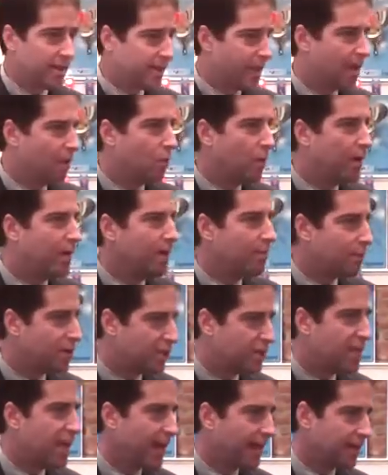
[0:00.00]
that we can
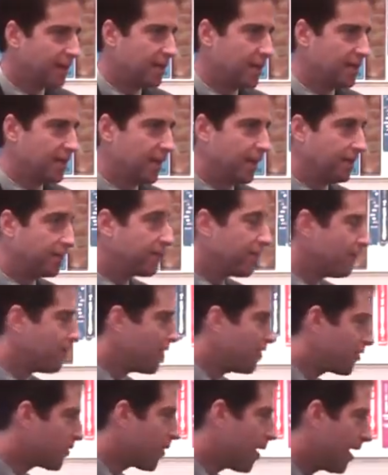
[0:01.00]
protect ourselves from
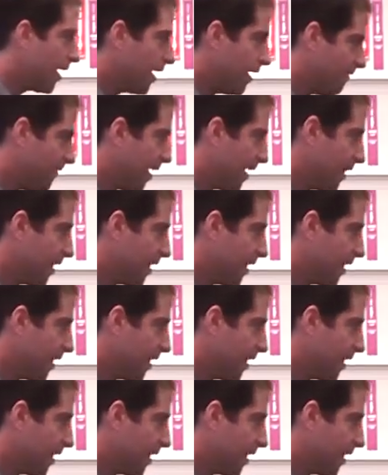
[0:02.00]
the threat of